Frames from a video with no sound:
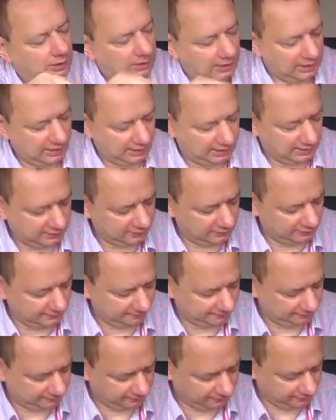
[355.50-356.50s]
and
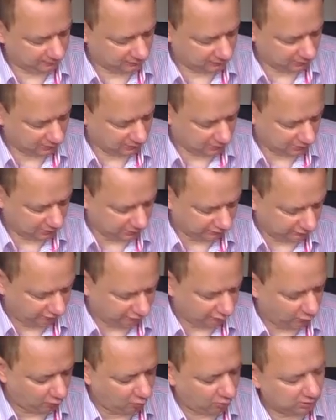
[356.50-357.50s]
the
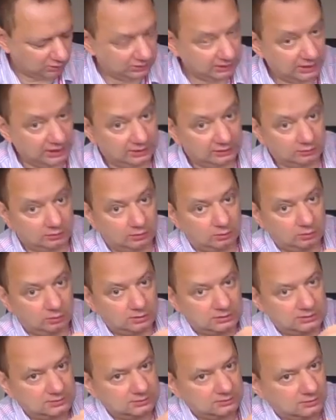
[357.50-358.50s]
fourth
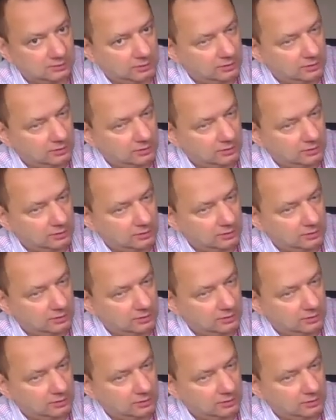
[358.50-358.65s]
electrodes.